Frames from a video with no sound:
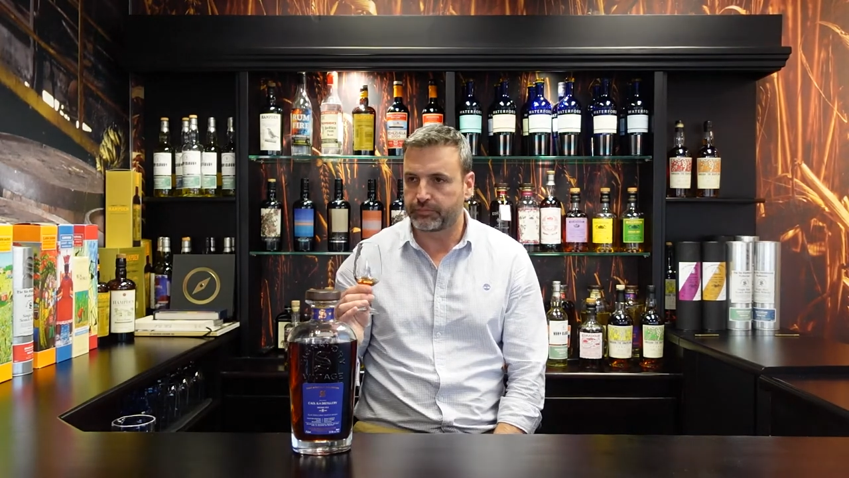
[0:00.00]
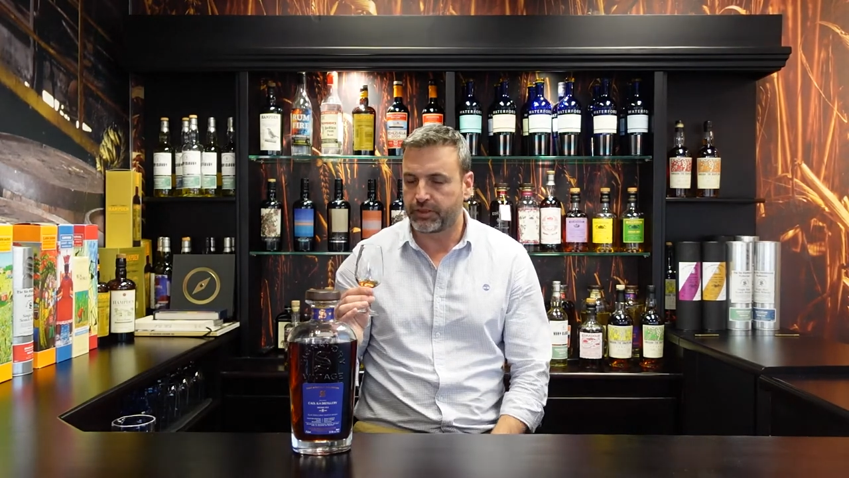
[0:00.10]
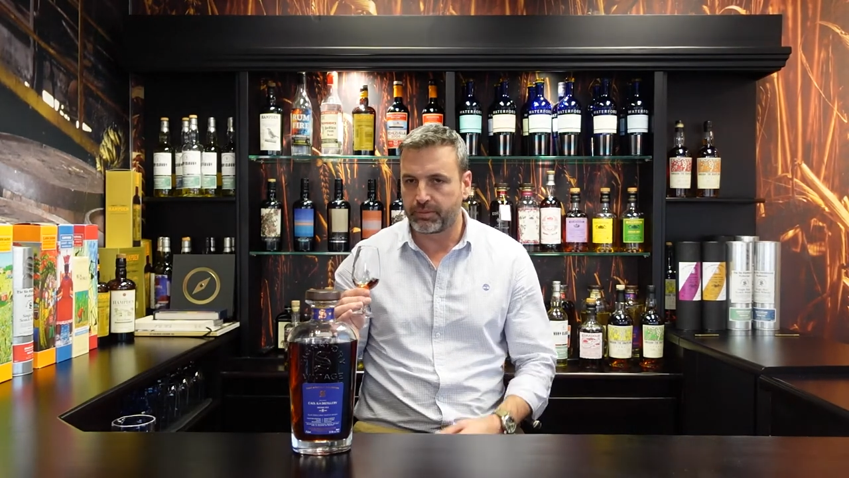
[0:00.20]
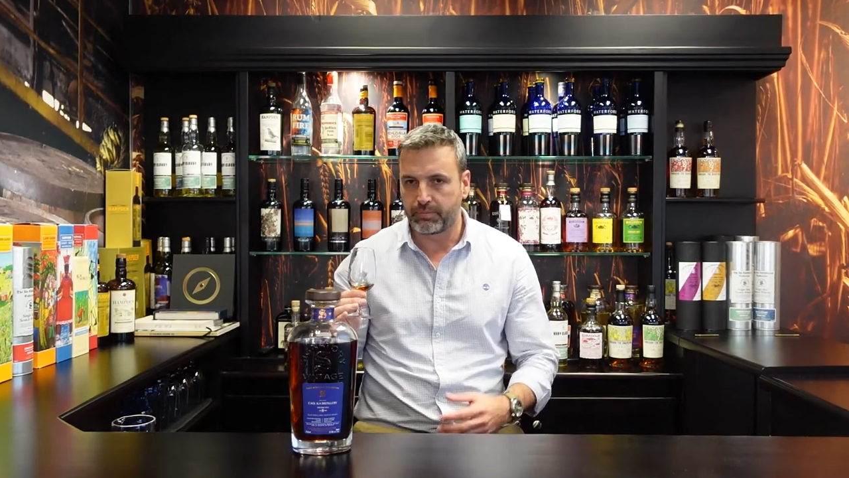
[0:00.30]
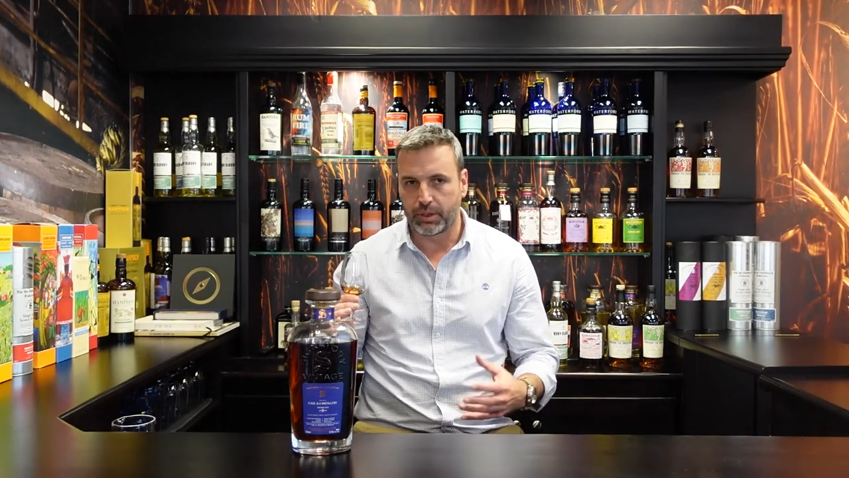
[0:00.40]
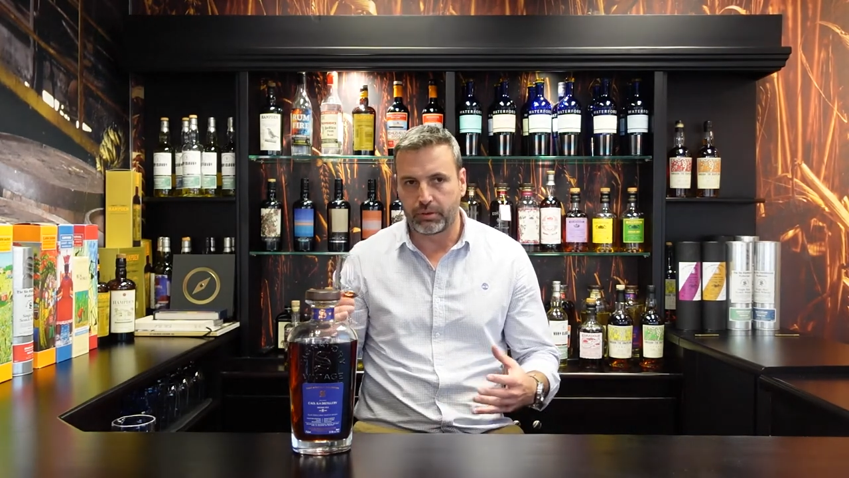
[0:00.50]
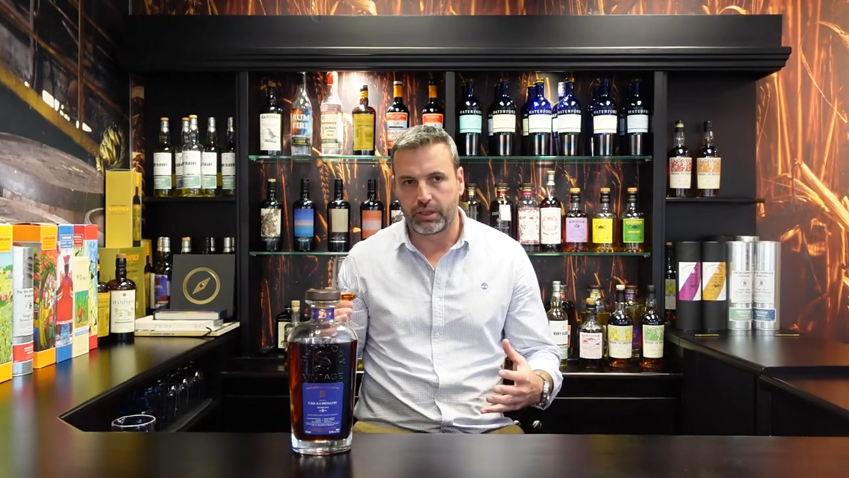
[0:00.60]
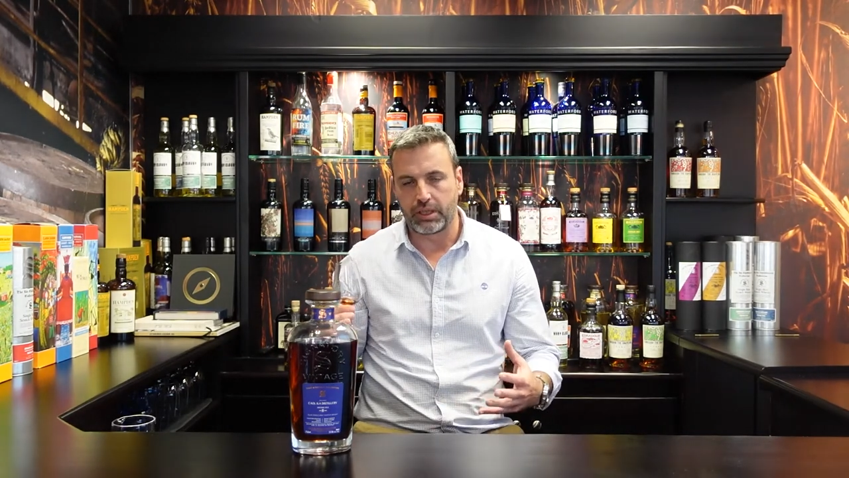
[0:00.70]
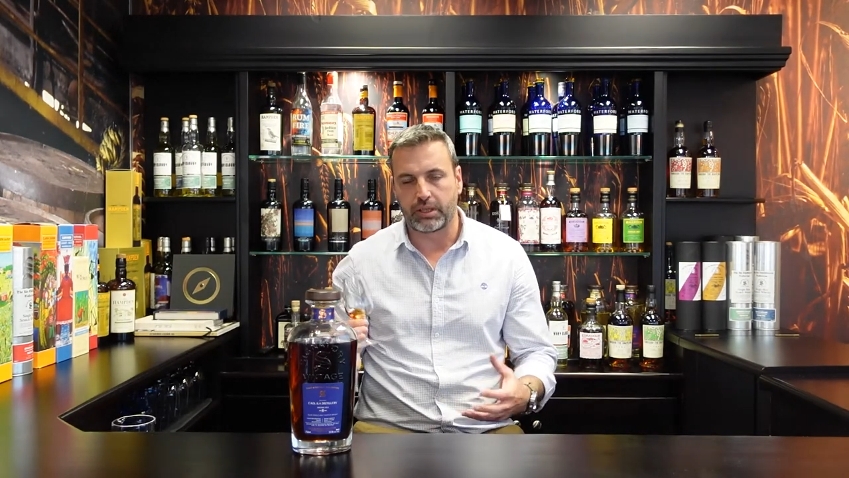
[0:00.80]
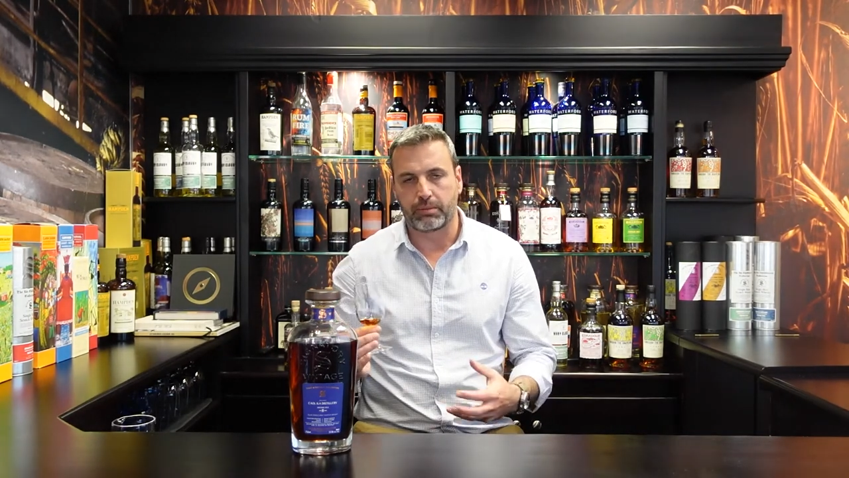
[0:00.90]

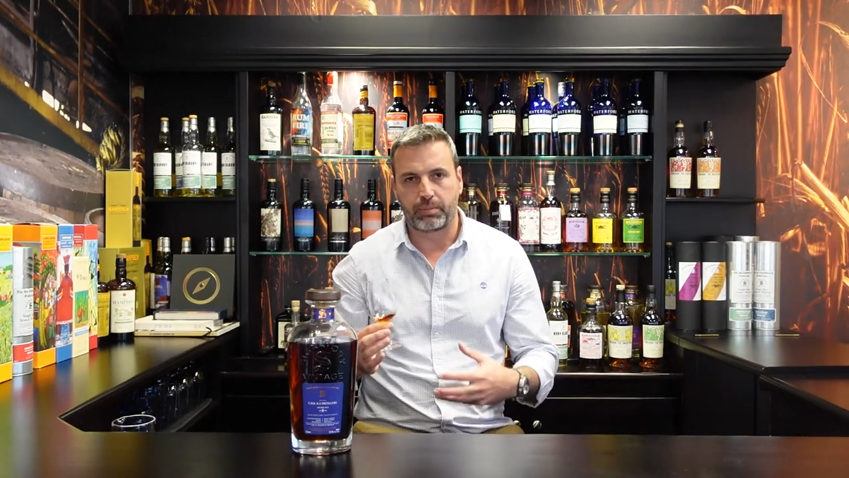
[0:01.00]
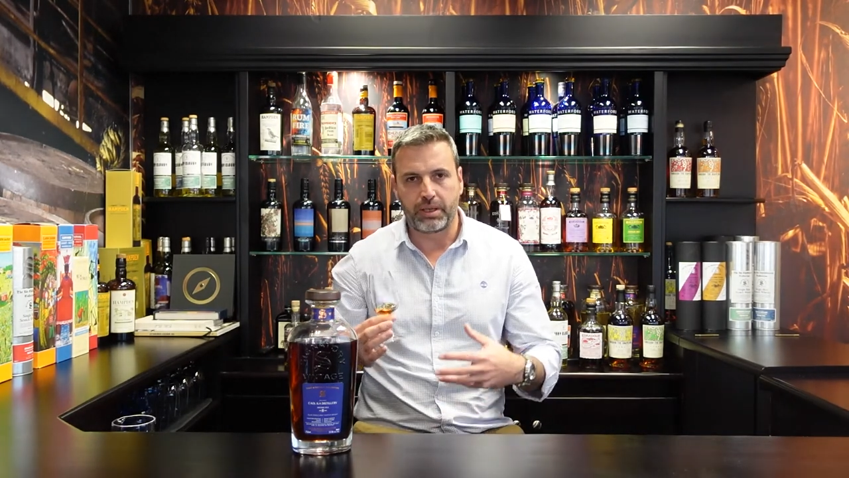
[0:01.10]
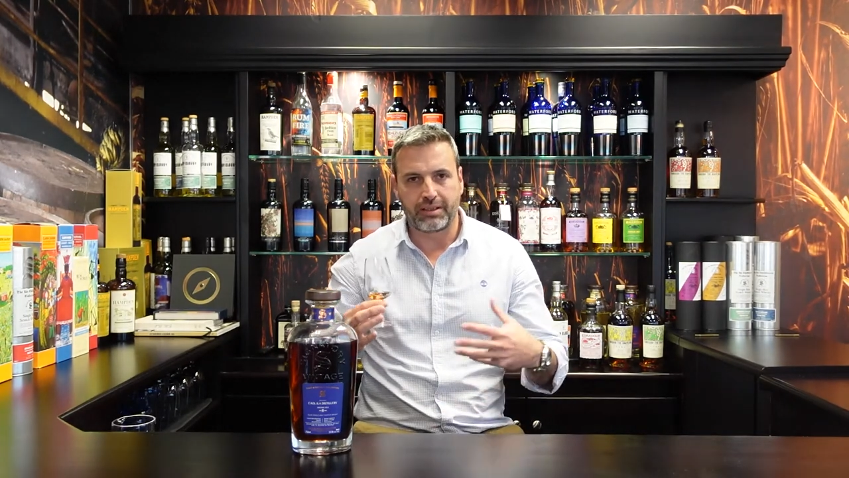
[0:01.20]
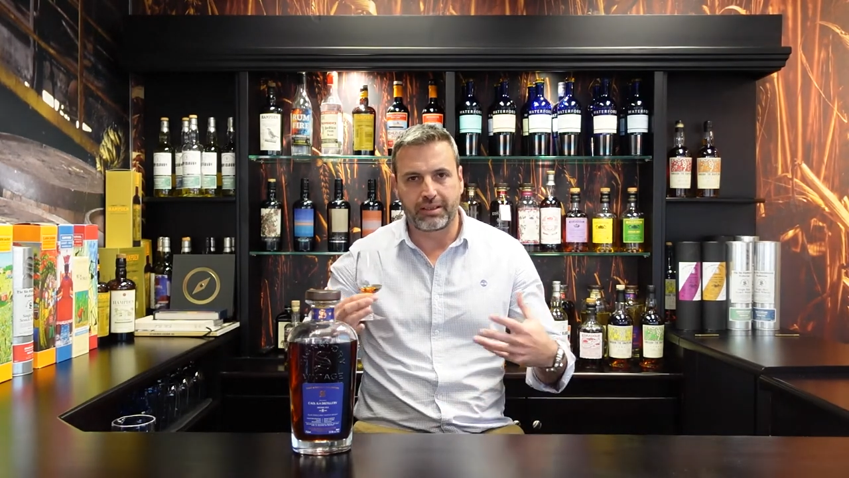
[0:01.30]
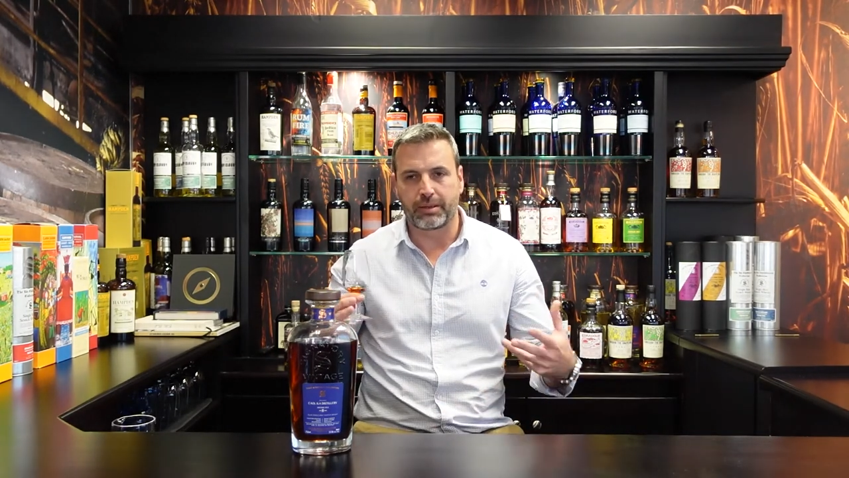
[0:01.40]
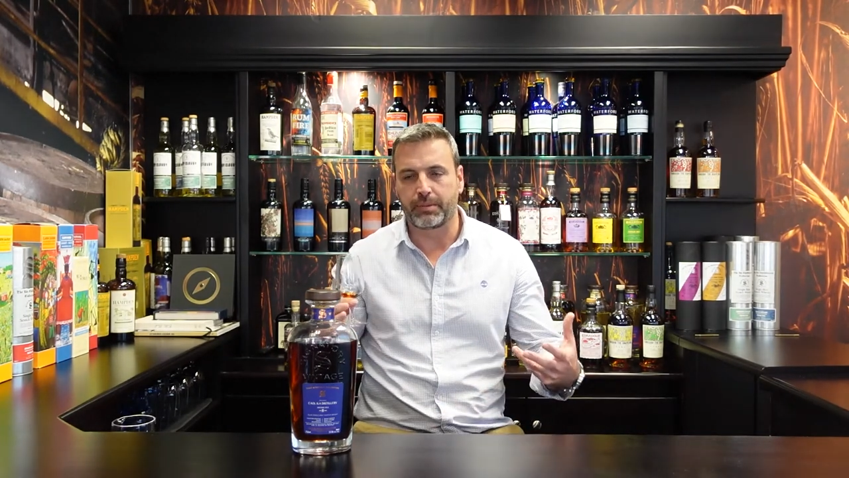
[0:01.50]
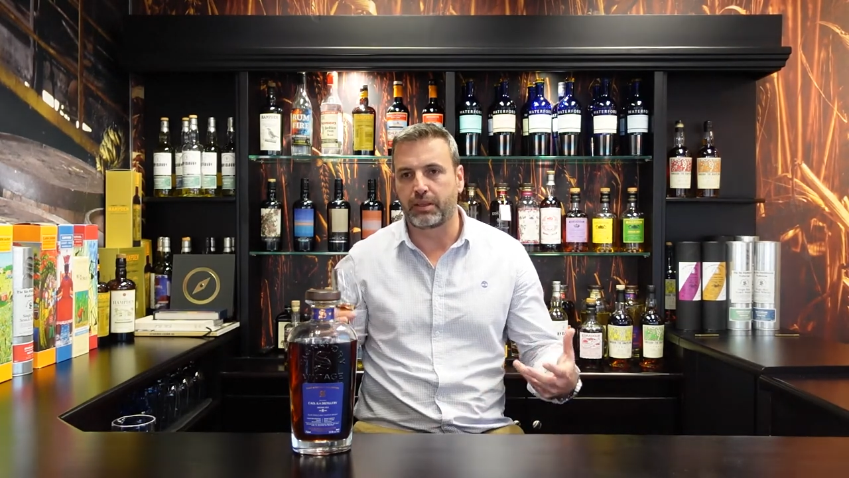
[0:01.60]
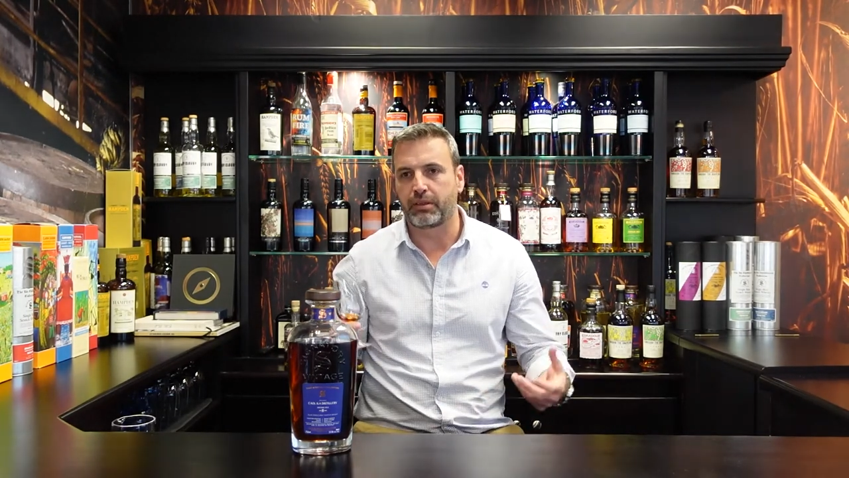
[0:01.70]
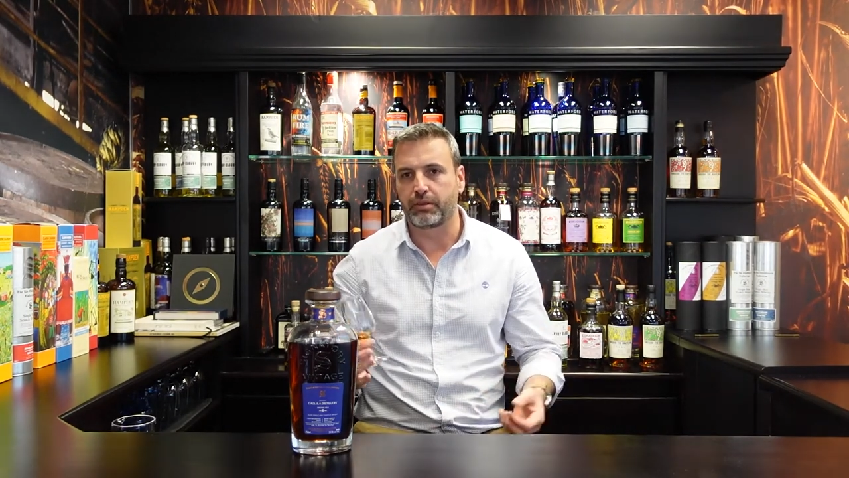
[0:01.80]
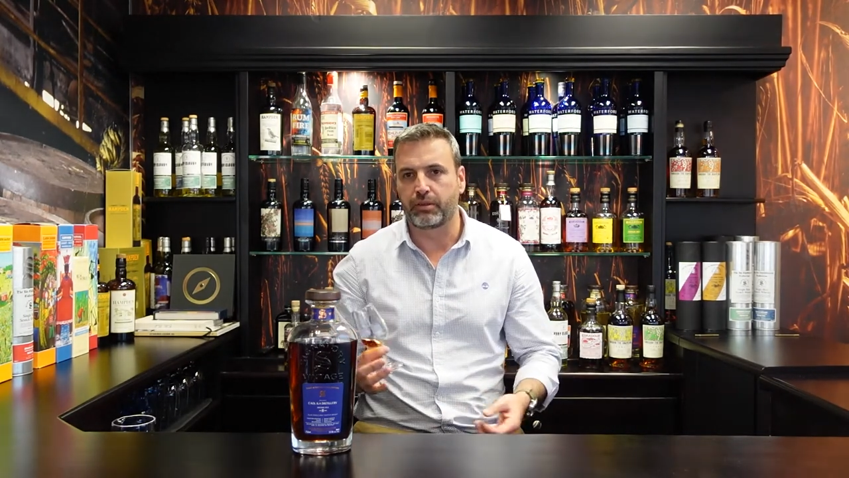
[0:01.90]
smoky peat
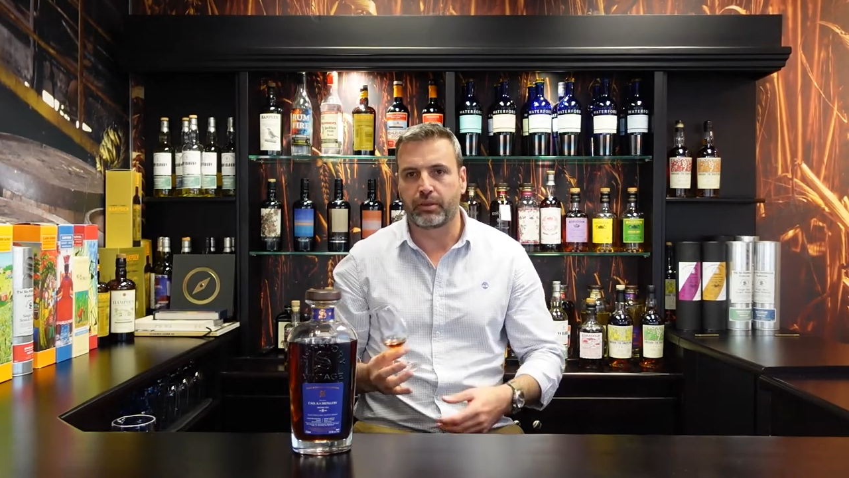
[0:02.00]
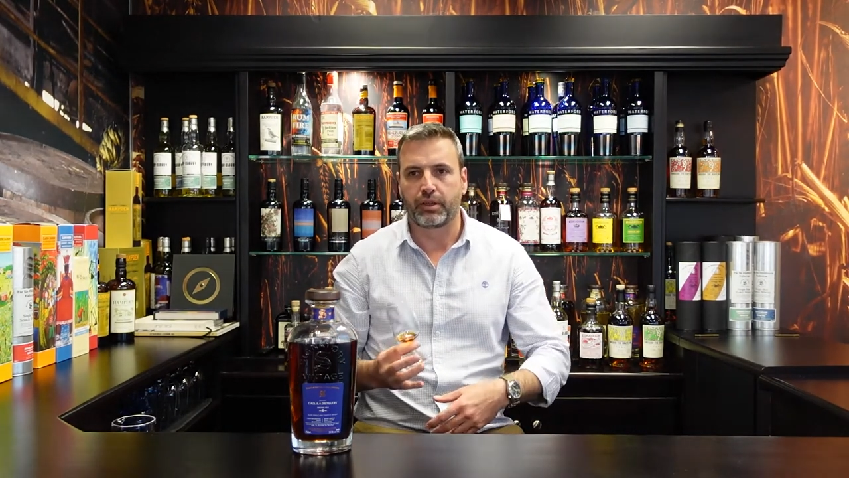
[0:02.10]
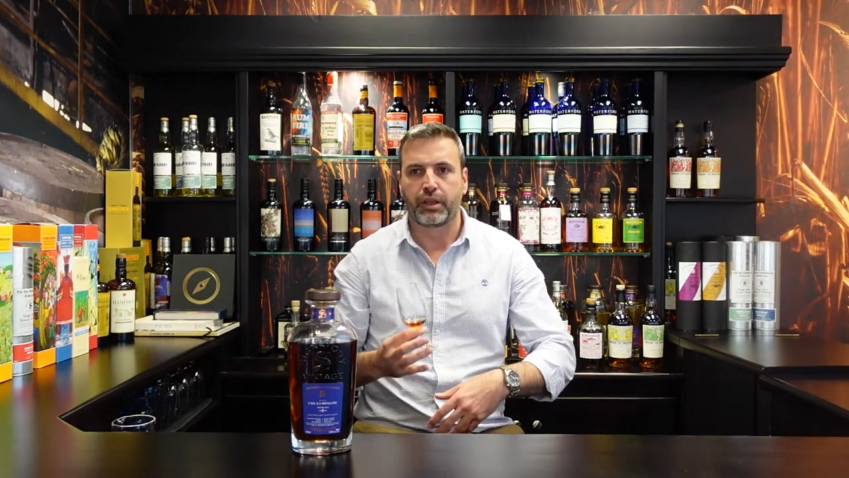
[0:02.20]
coming through,